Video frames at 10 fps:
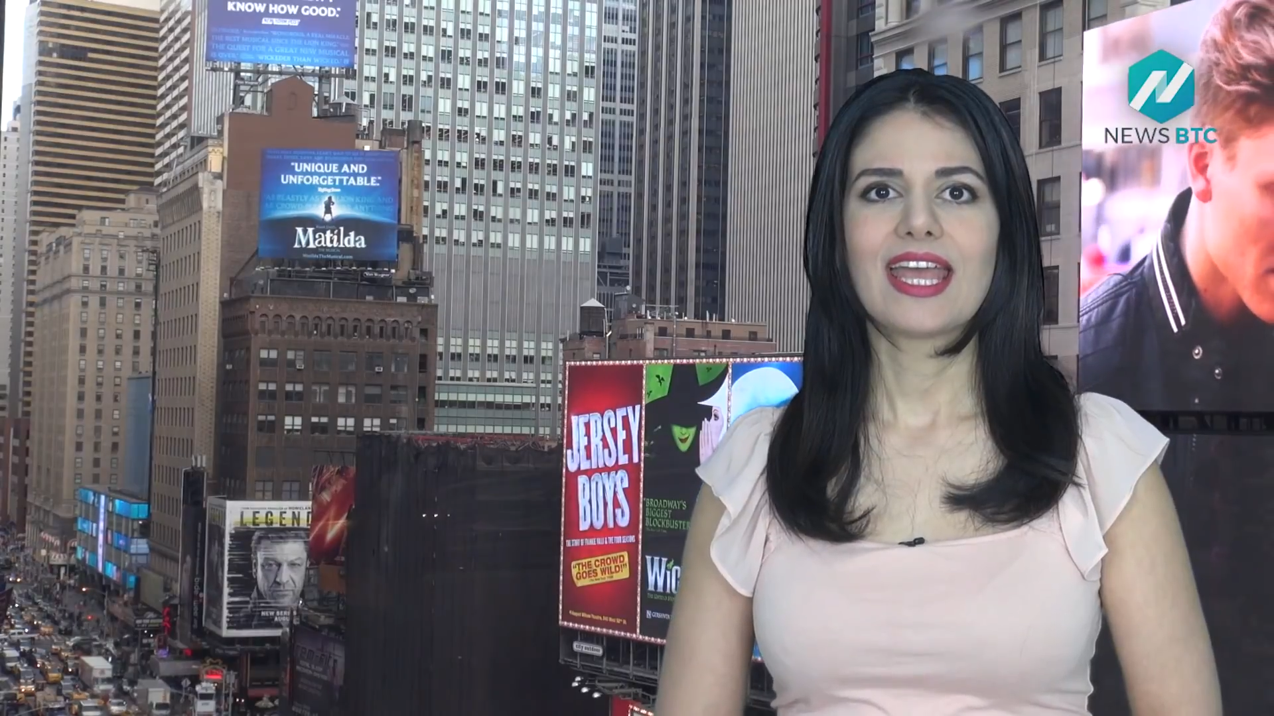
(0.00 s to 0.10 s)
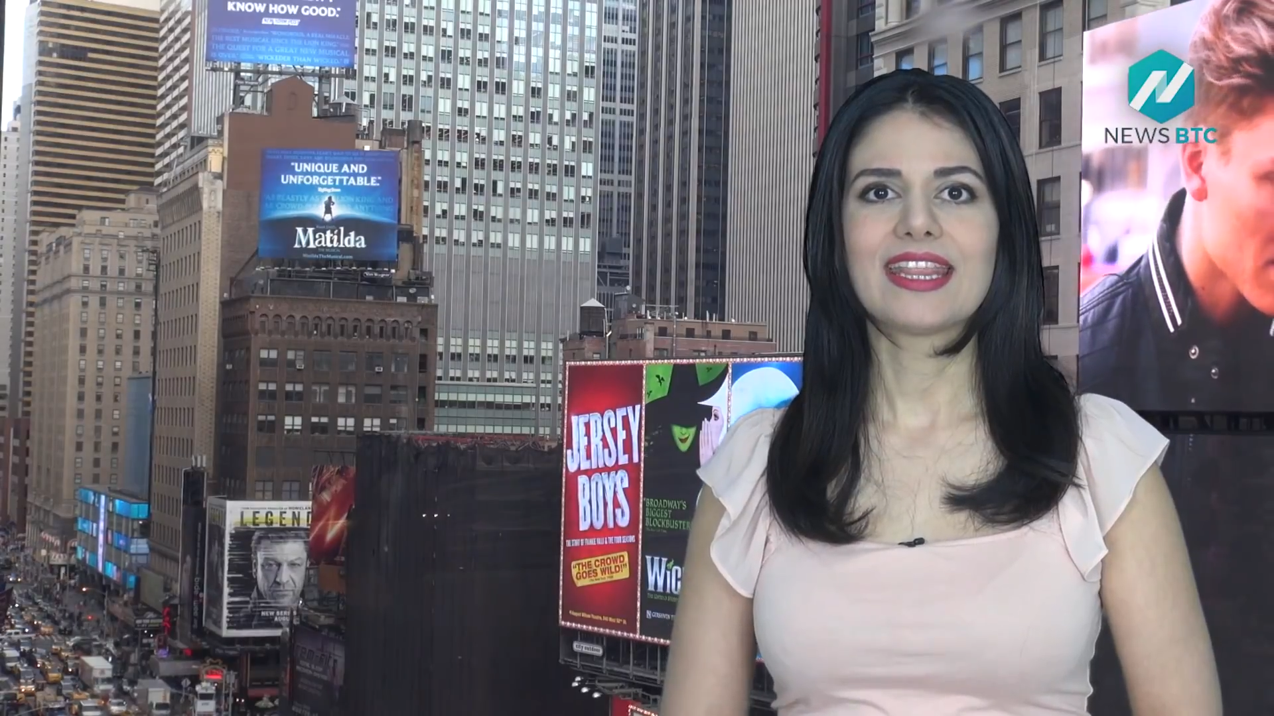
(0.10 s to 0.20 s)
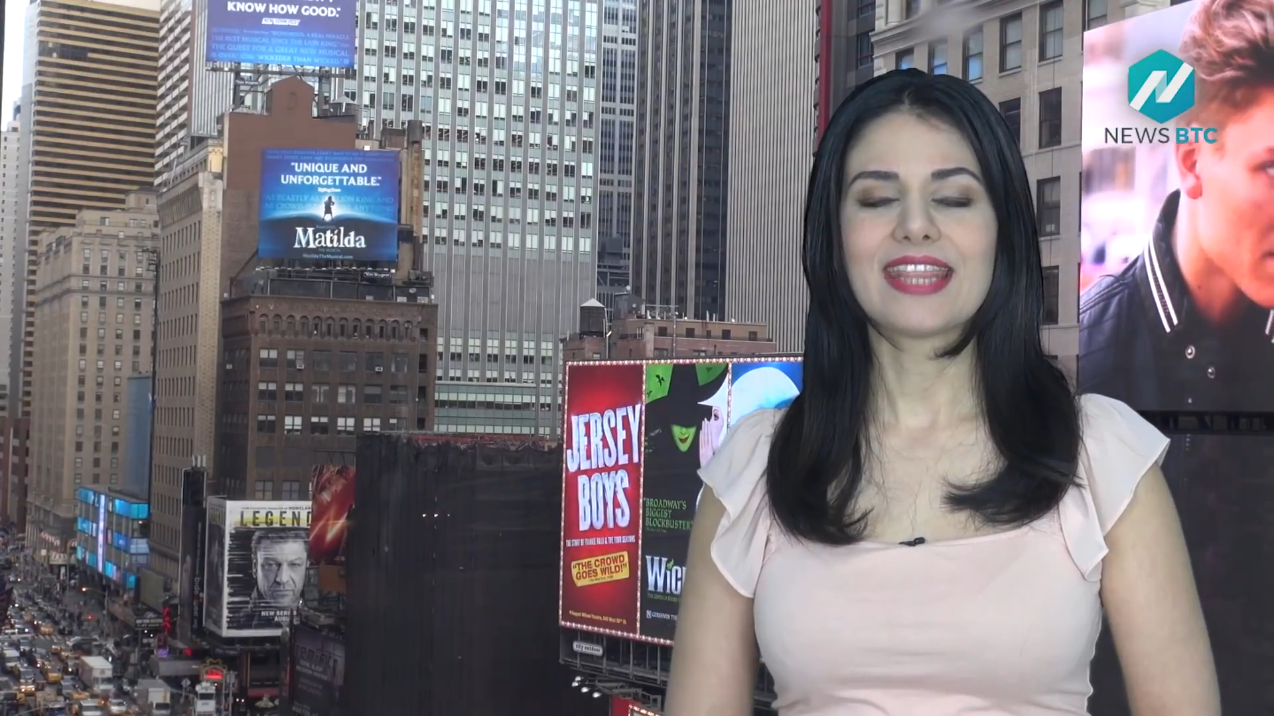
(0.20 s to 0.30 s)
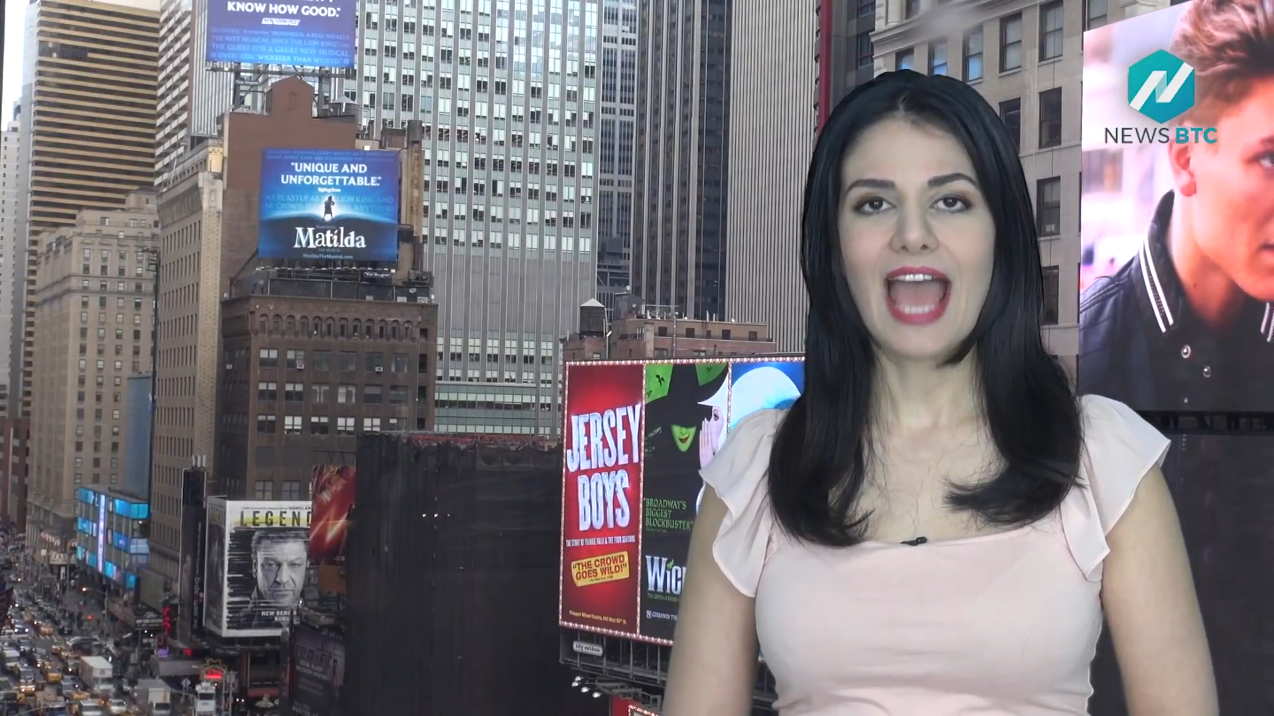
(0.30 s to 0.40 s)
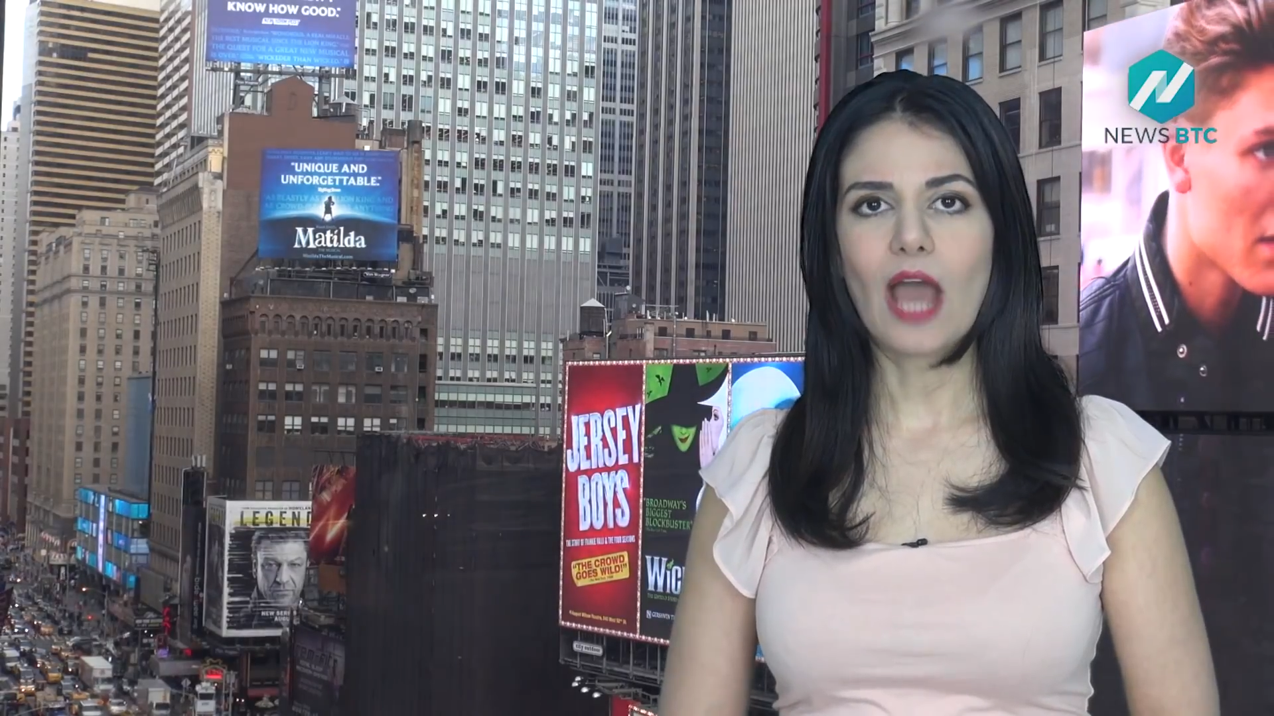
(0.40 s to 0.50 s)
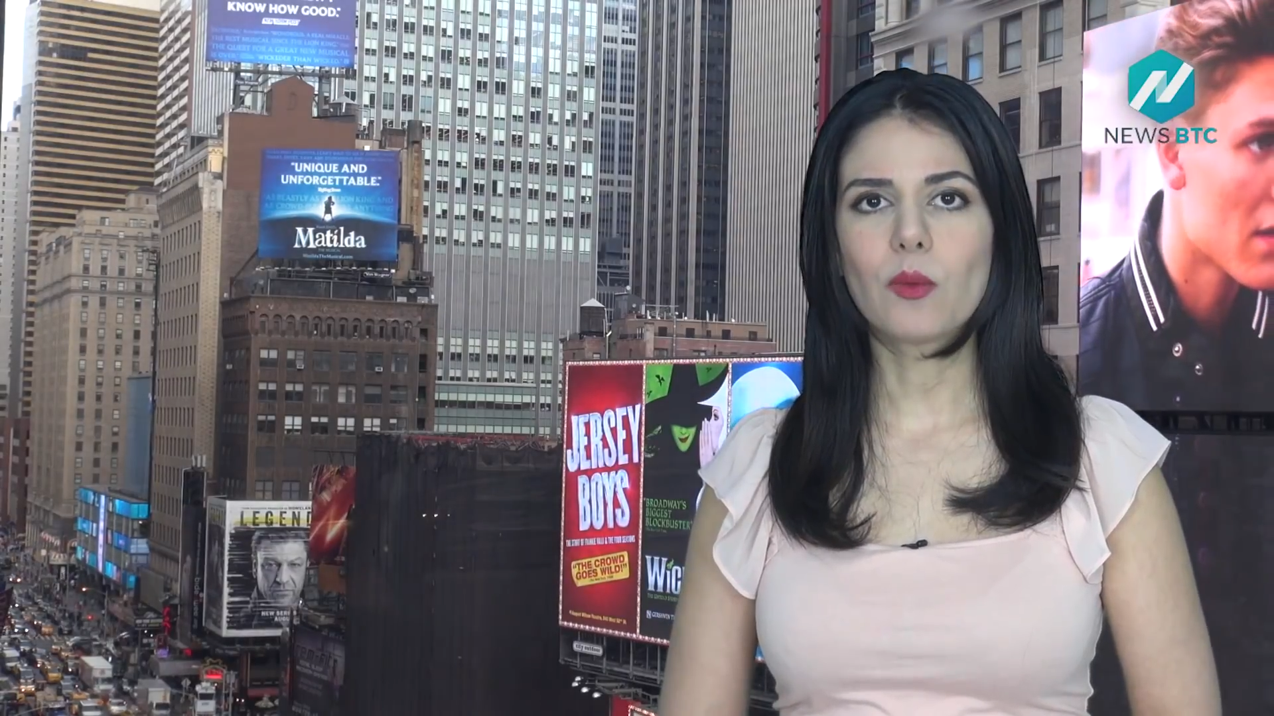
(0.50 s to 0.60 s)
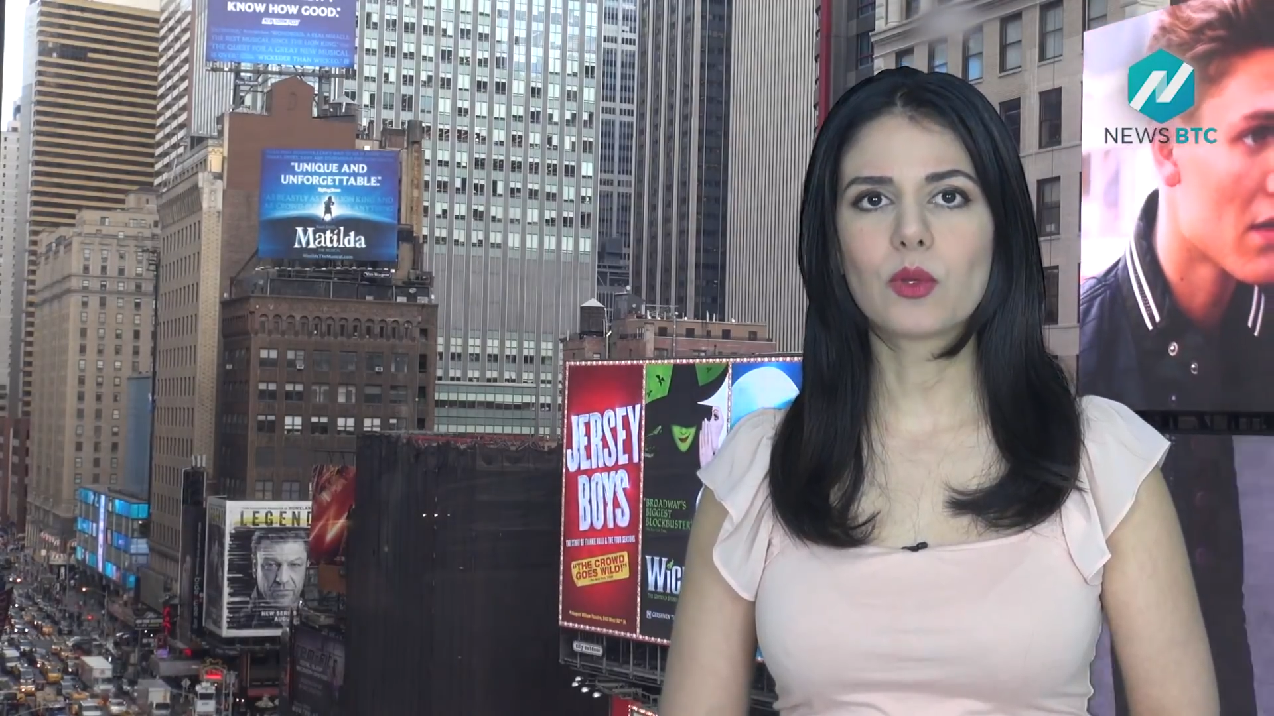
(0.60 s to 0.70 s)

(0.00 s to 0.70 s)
And now